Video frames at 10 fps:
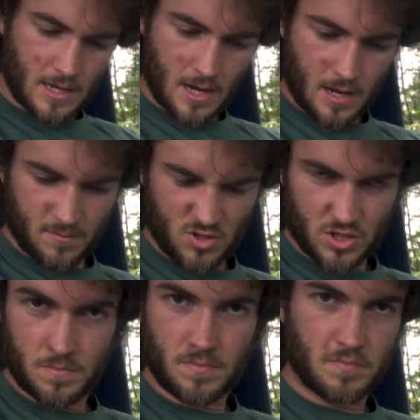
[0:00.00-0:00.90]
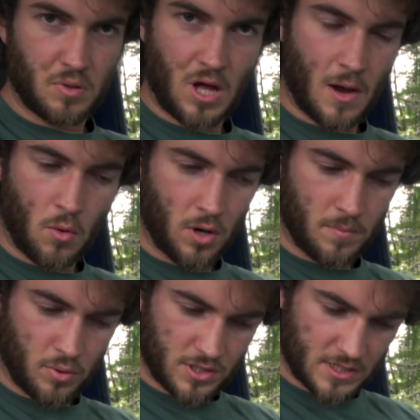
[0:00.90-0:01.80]
um, just
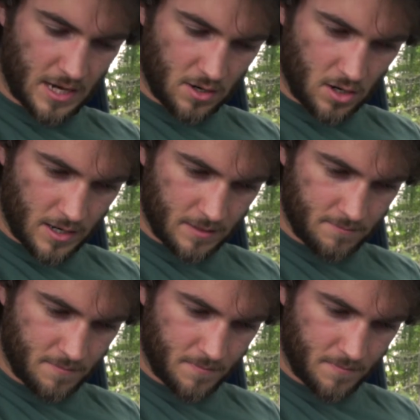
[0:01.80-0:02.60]
plywood, put a stain on it.